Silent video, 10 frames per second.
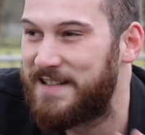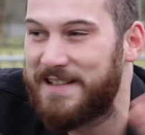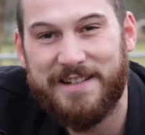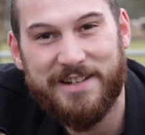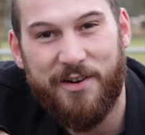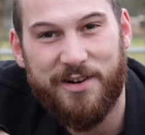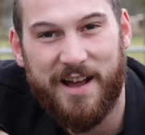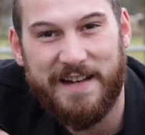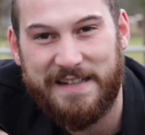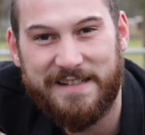This is so
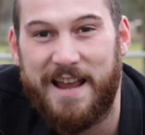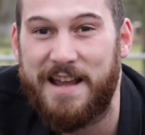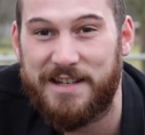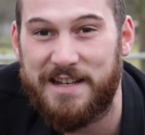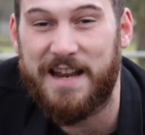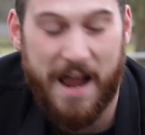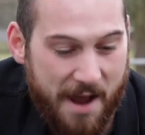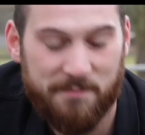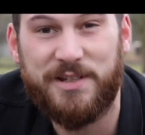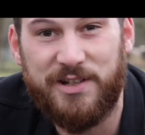nice. It's
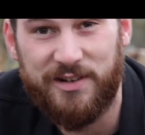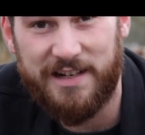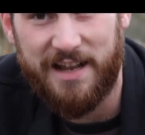absolutely